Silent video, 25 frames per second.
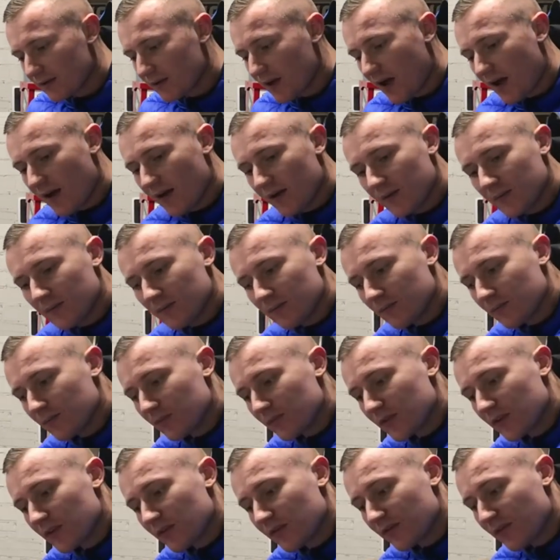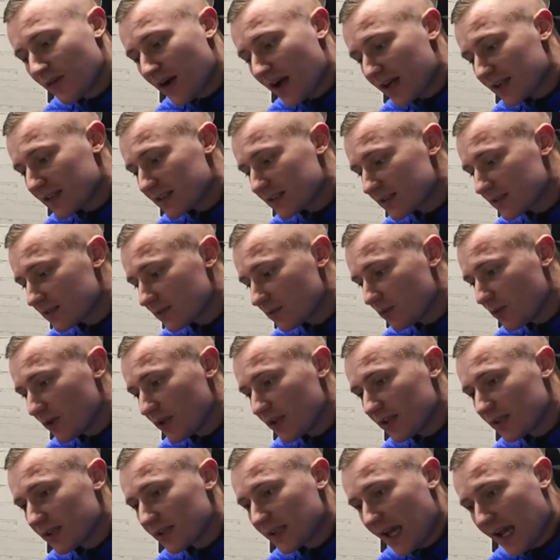Um, the fact
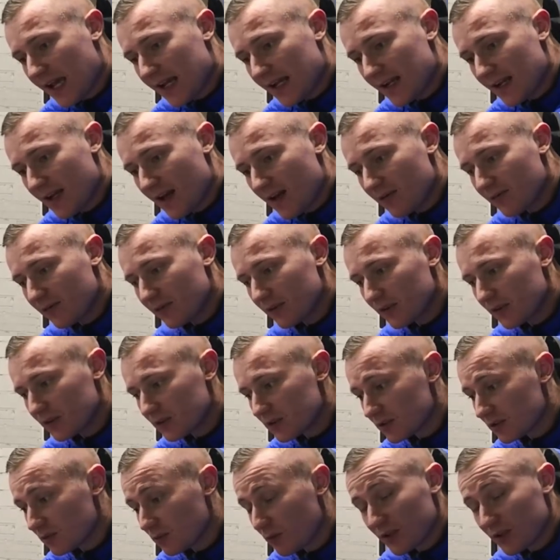with K&N air filters,